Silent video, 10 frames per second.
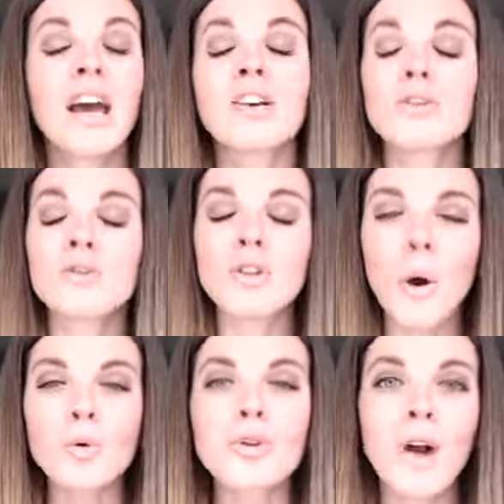So
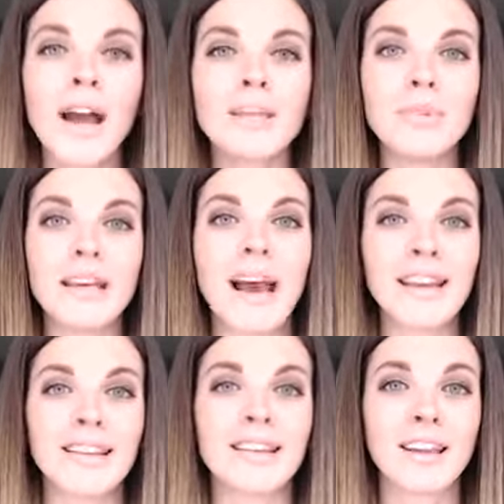don't try and be
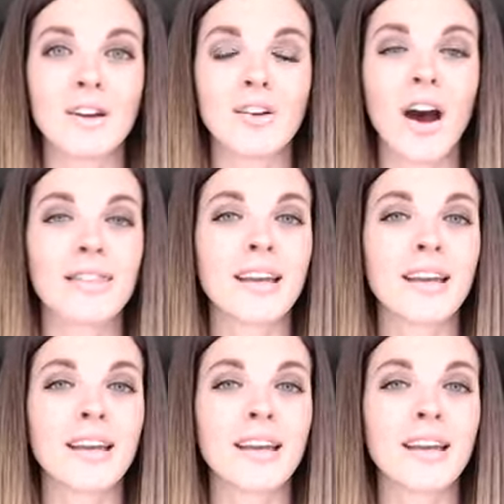anything that you're not.